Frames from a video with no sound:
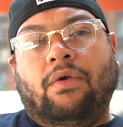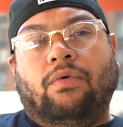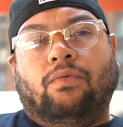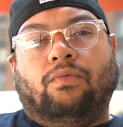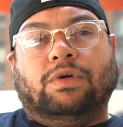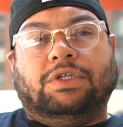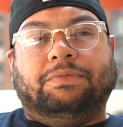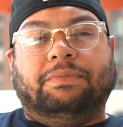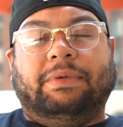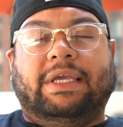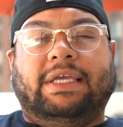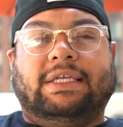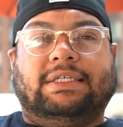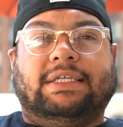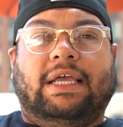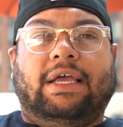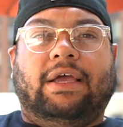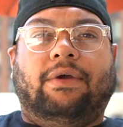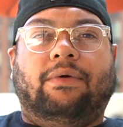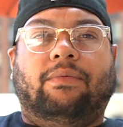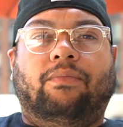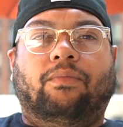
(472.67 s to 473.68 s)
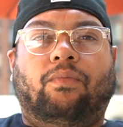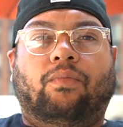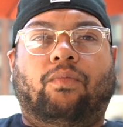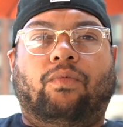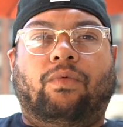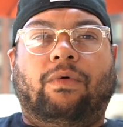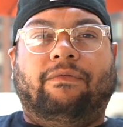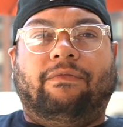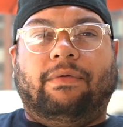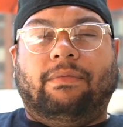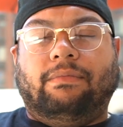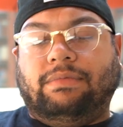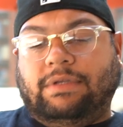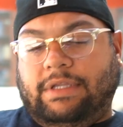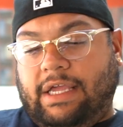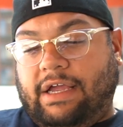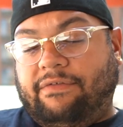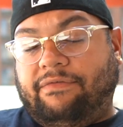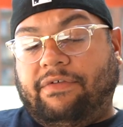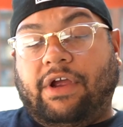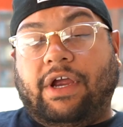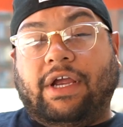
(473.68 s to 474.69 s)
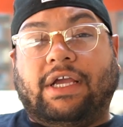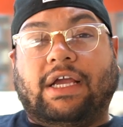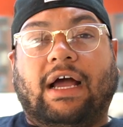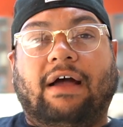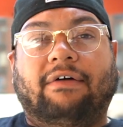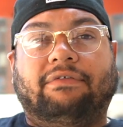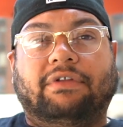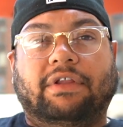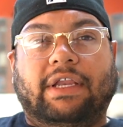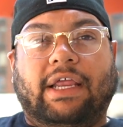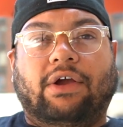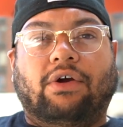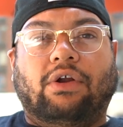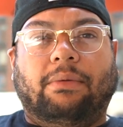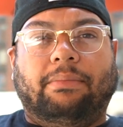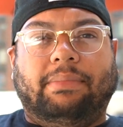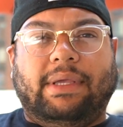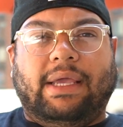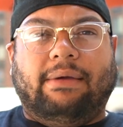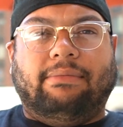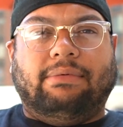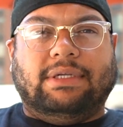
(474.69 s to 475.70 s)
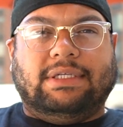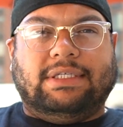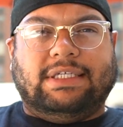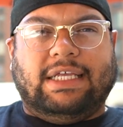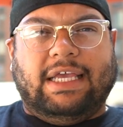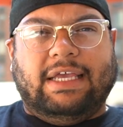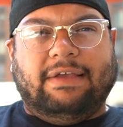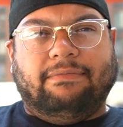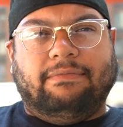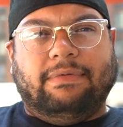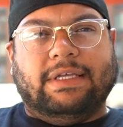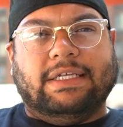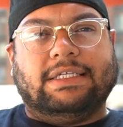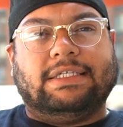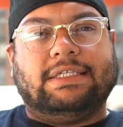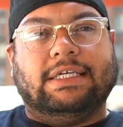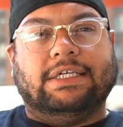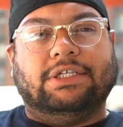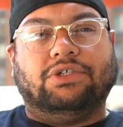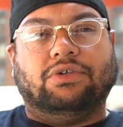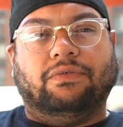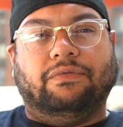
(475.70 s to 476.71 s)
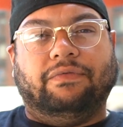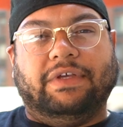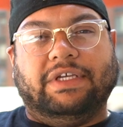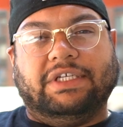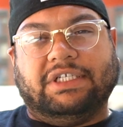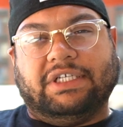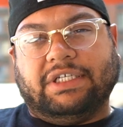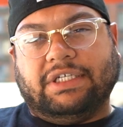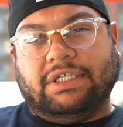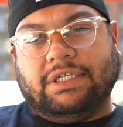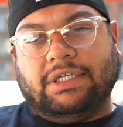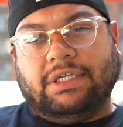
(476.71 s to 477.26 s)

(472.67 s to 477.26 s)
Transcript: which means that they're very confident they're going to be able to save his central vision.